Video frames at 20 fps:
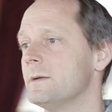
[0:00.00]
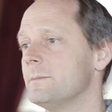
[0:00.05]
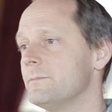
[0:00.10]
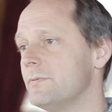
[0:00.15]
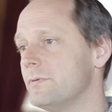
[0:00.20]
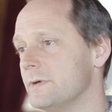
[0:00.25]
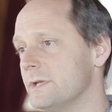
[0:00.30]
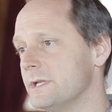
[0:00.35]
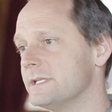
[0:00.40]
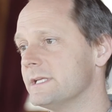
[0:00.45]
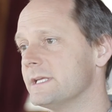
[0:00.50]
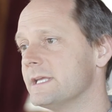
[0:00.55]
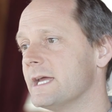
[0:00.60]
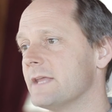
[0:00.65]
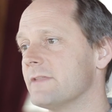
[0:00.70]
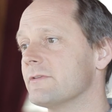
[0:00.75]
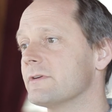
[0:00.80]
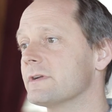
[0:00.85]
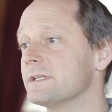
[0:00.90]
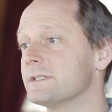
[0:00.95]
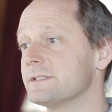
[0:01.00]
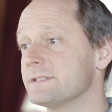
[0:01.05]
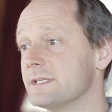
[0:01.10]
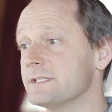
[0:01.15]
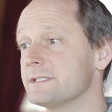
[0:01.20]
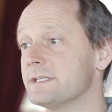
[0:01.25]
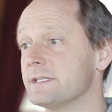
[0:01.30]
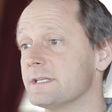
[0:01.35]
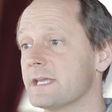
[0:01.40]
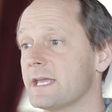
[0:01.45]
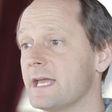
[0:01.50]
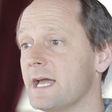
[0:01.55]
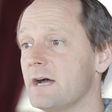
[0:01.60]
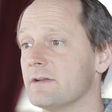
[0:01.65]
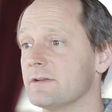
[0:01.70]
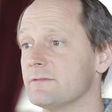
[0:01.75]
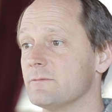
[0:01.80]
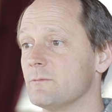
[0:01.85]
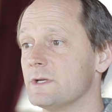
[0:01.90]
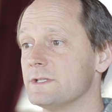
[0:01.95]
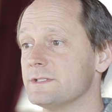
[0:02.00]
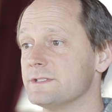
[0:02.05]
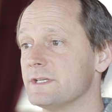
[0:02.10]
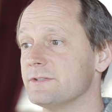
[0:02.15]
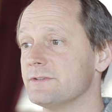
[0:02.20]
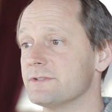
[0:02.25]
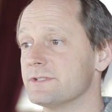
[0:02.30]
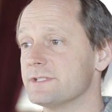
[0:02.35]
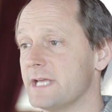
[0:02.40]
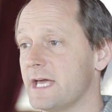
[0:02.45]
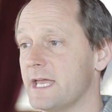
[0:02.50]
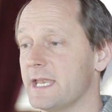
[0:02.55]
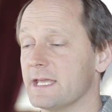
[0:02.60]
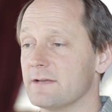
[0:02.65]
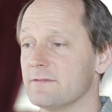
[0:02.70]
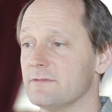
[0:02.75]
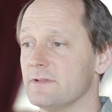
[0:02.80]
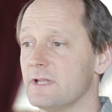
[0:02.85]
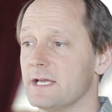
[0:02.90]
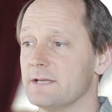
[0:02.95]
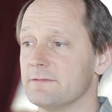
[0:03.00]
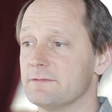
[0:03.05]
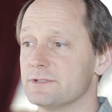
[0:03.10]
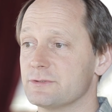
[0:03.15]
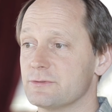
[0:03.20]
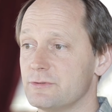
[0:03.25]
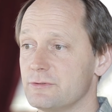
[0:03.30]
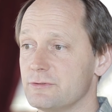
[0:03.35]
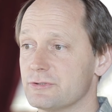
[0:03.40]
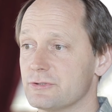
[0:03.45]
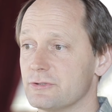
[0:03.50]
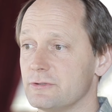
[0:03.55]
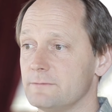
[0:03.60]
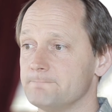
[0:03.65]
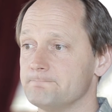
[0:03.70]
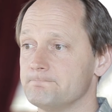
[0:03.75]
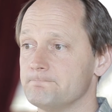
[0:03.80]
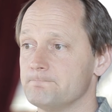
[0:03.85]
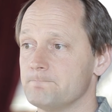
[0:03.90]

Putting together a consistent account of one's understanding of life is crucial.